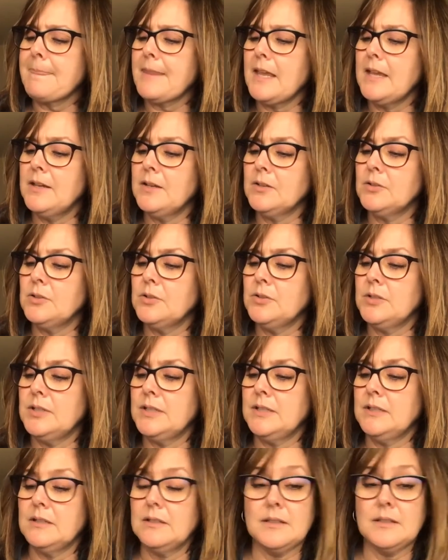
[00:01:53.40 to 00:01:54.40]

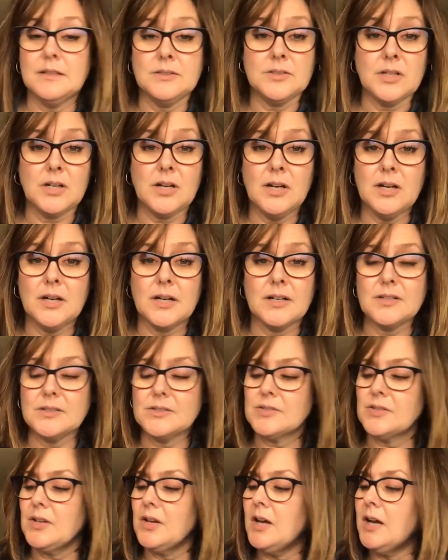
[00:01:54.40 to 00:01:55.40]
including guitars